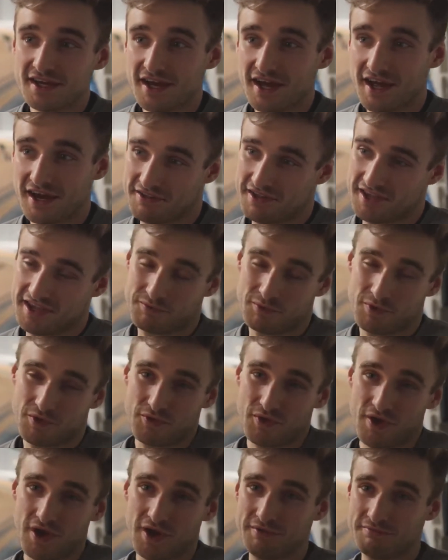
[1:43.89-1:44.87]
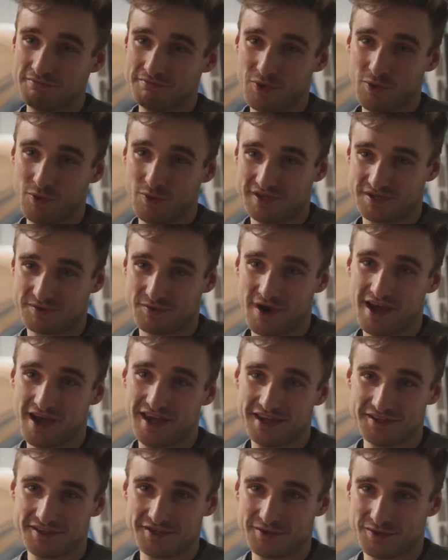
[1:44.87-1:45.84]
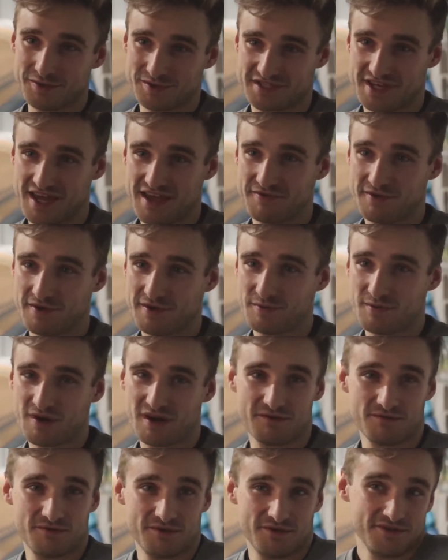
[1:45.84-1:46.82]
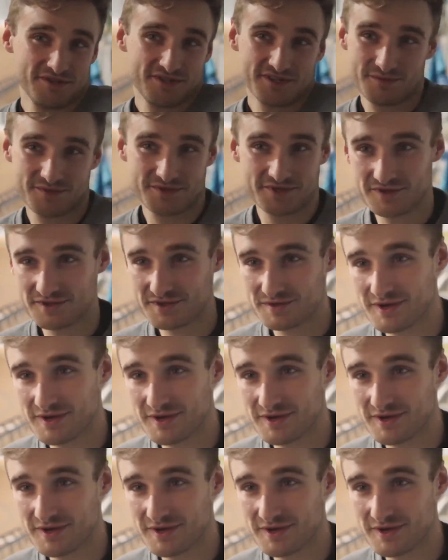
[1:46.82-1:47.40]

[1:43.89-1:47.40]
I'm thinking, well, if we're going all this way and doing all this effort, why don't we do the team suit as